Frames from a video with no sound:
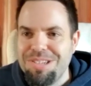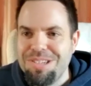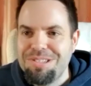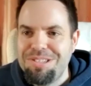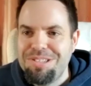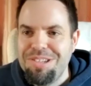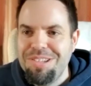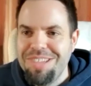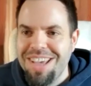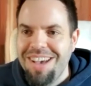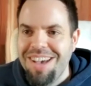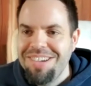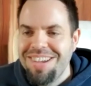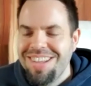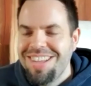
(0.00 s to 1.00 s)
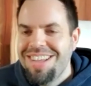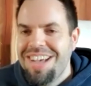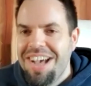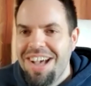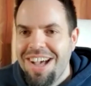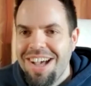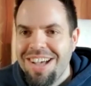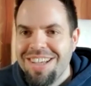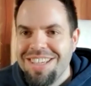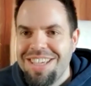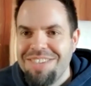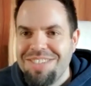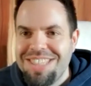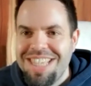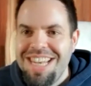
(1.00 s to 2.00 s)
your studio. Give
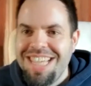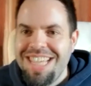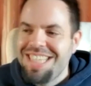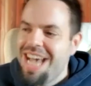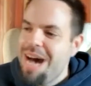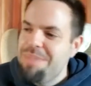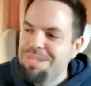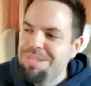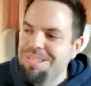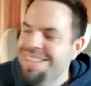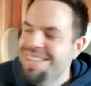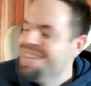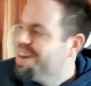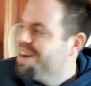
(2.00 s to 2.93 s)
us an example